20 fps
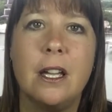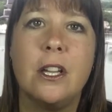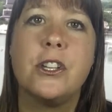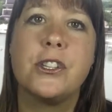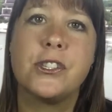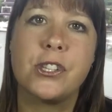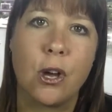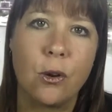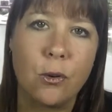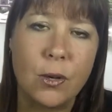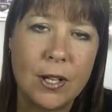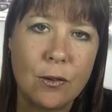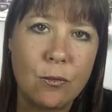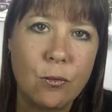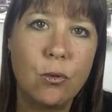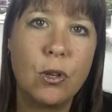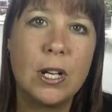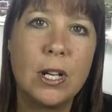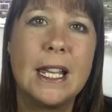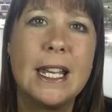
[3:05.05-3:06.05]
So it
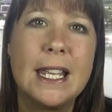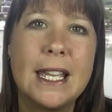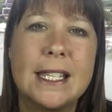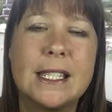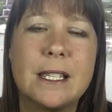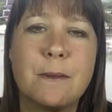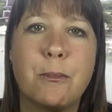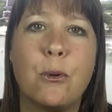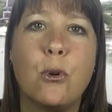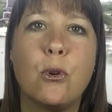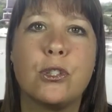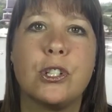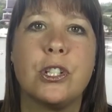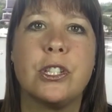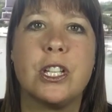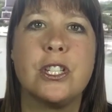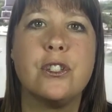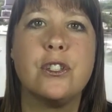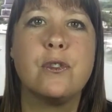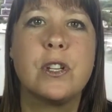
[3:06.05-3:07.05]
really is important
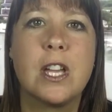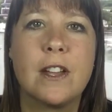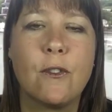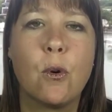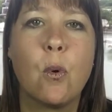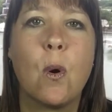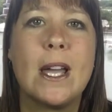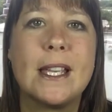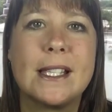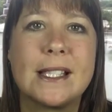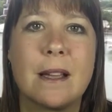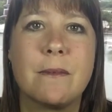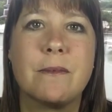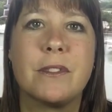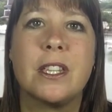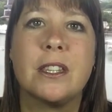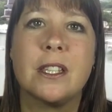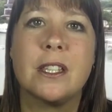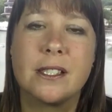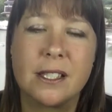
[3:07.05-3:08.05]
that you give away
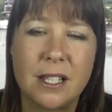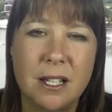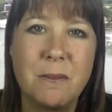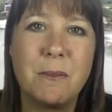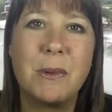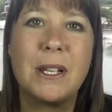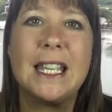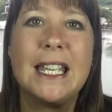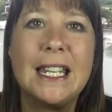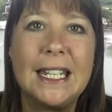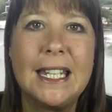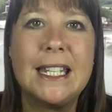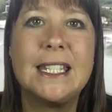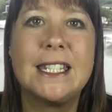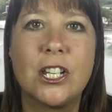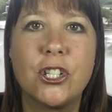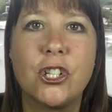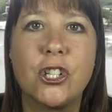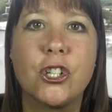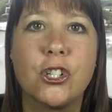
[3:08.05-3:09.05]
something that's completely
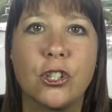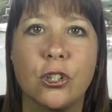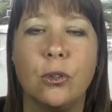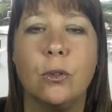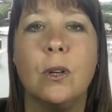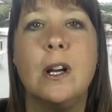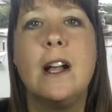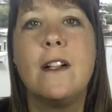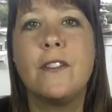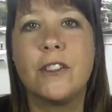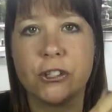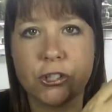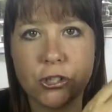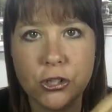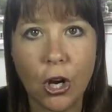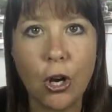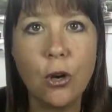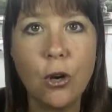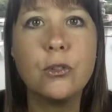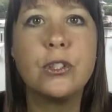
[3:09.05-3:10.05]
digital, that's
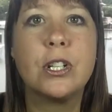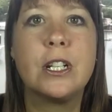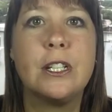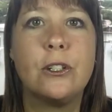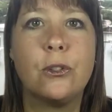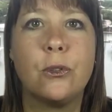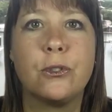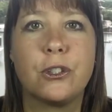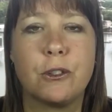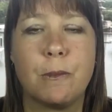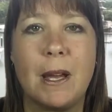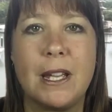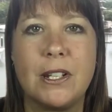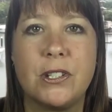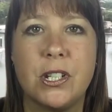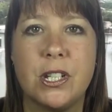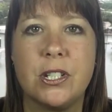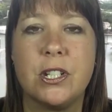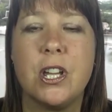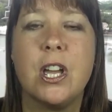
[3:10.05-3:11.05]
totally
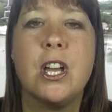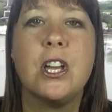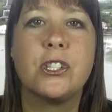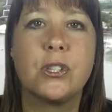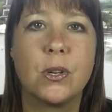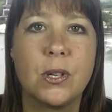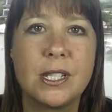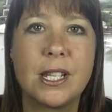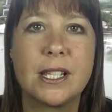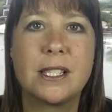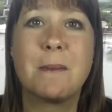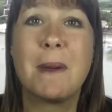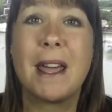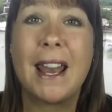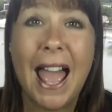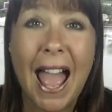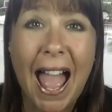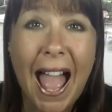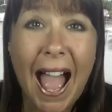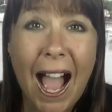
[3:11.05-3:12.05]
automated. So it doesn't matter
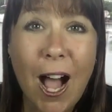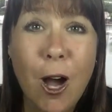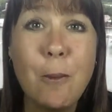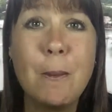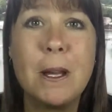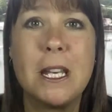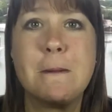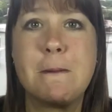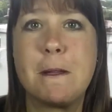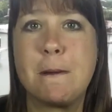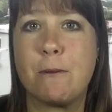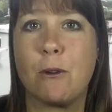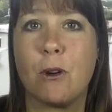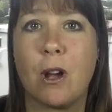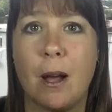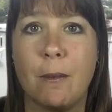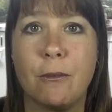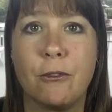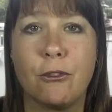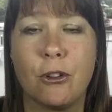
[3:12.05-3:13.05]
how many people
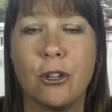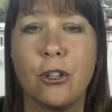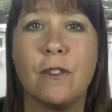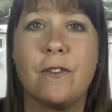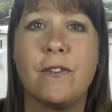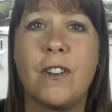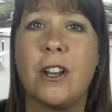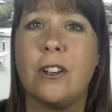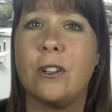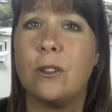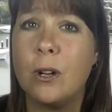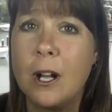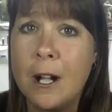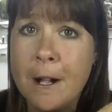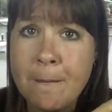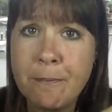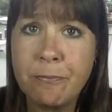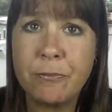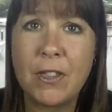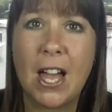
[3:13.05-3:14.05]
come through your funnel,
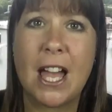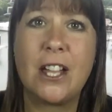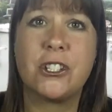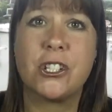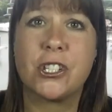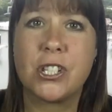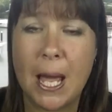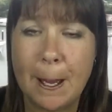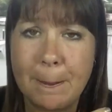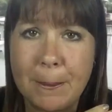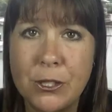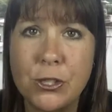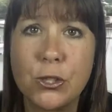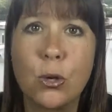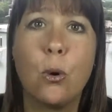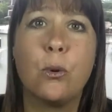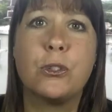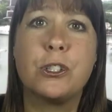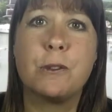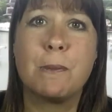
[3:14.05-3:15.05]
that just happens
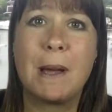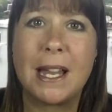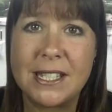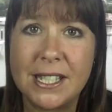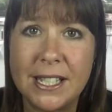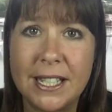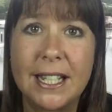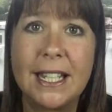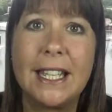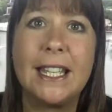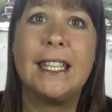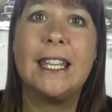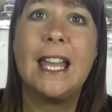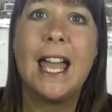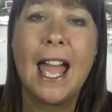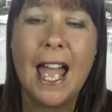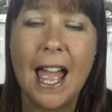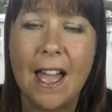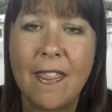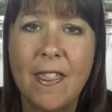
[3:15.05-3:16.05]
automatically,
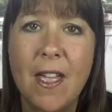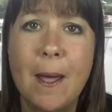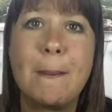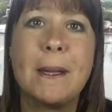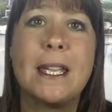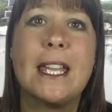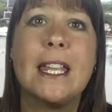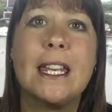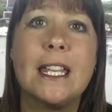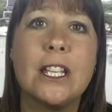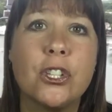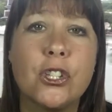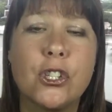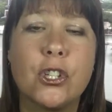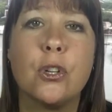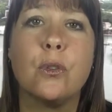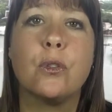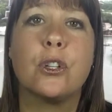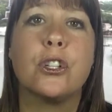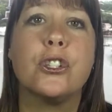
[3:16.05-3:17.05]
and they're beginning
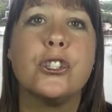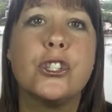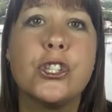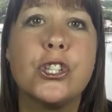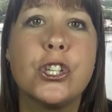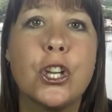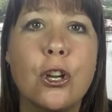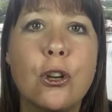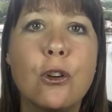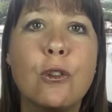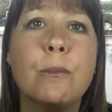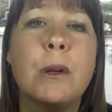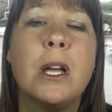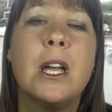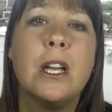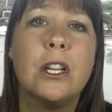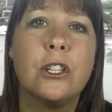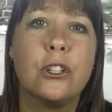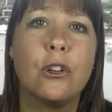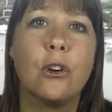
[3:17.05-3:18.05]
to consume
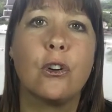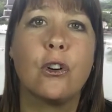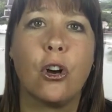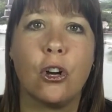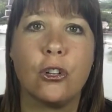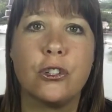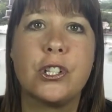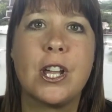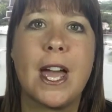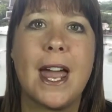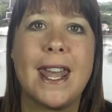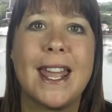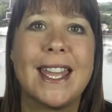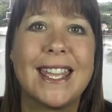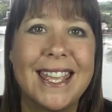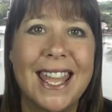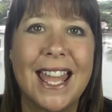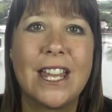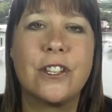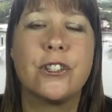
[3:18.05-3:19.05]
your content
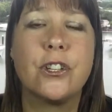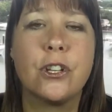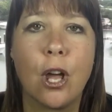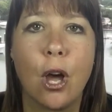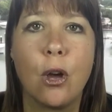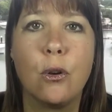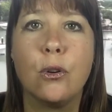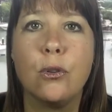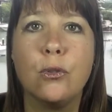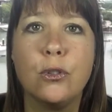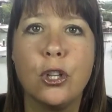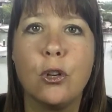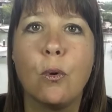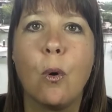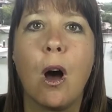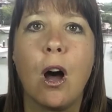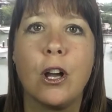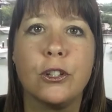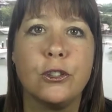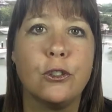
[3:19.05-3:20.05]
and get to know who you
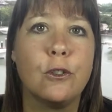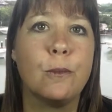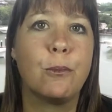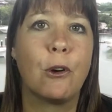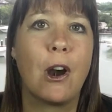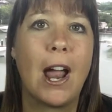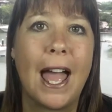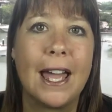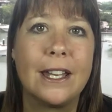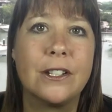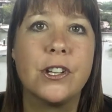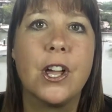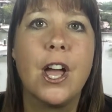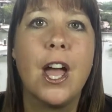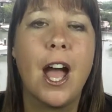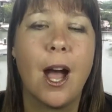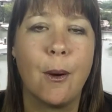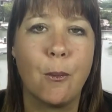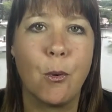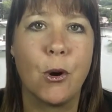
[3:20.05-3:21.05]
are, your brand,
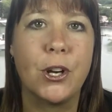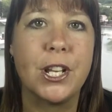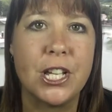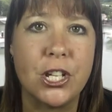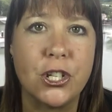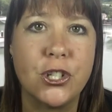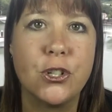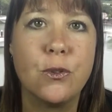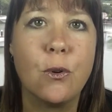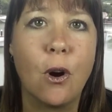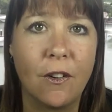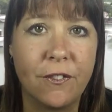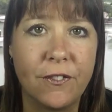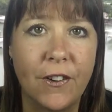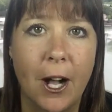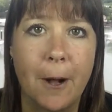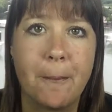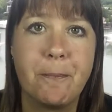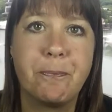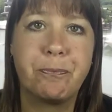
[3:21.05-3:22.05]
and what it is you
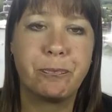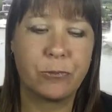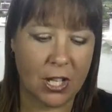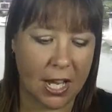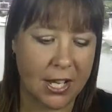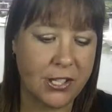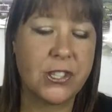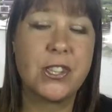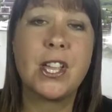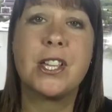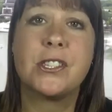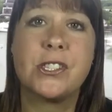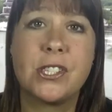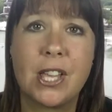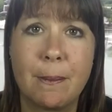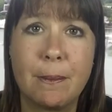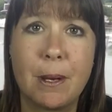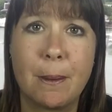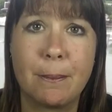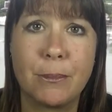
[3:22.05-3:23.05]
offer. Okay, so that's
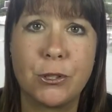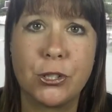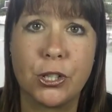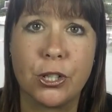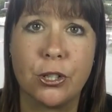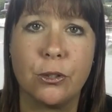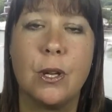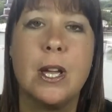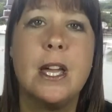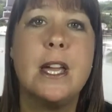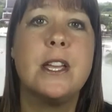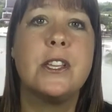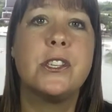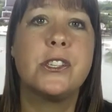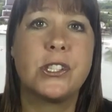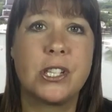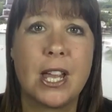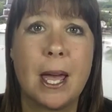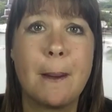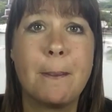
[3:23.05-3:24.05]
step number 2.
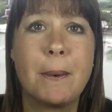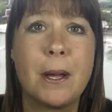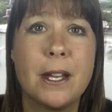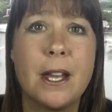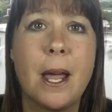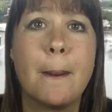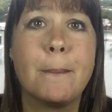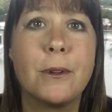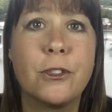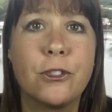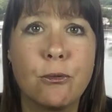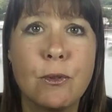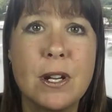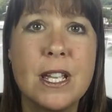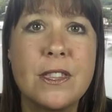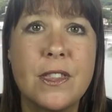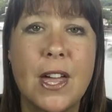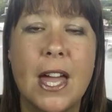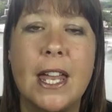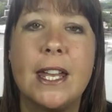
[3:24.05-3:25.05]
Step number
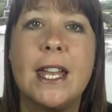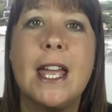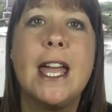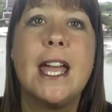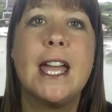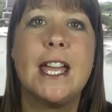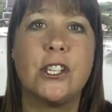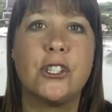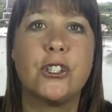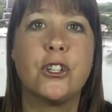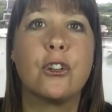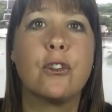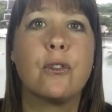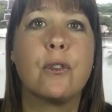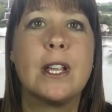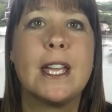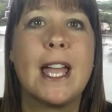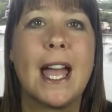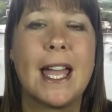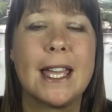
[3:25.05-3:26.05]
3 then is to
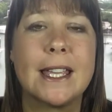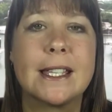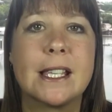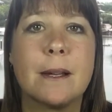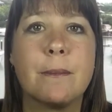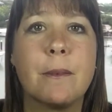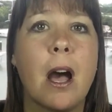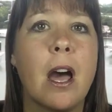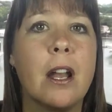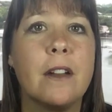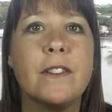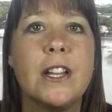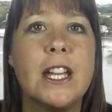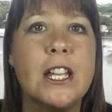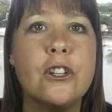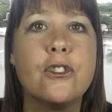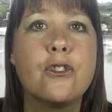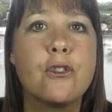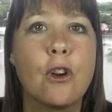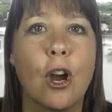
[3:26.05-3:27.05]
create some kind of
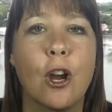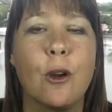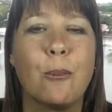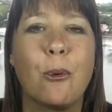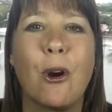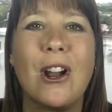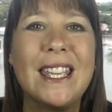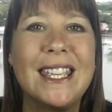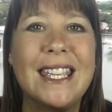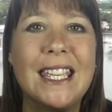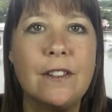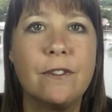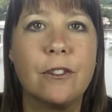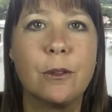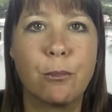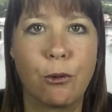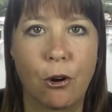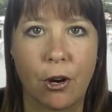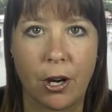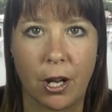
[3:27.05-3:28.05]
intro, break-even
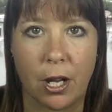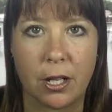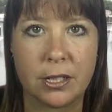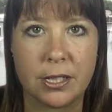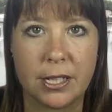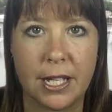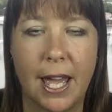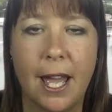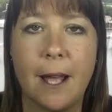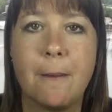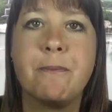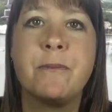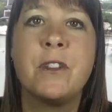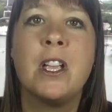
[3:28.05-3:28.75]
product, yeah?